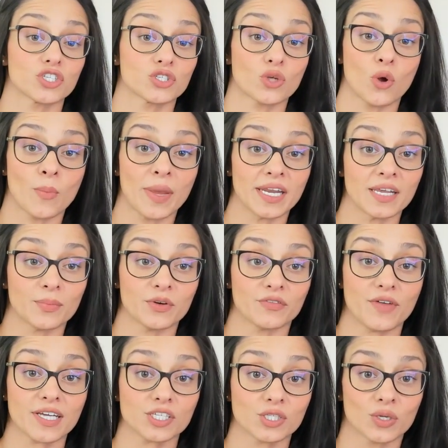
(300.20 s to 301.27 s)
so many
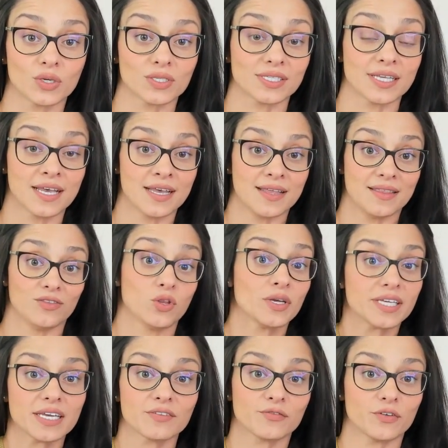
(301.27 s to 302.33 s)
professionals
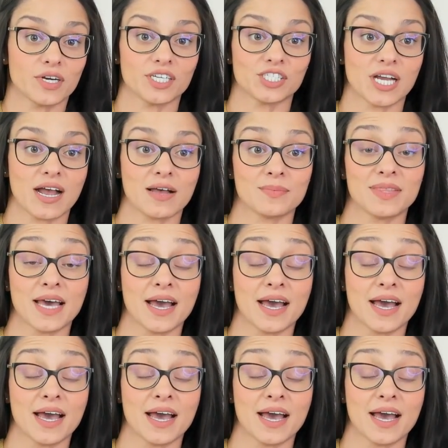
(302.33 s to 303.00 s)
looking for a job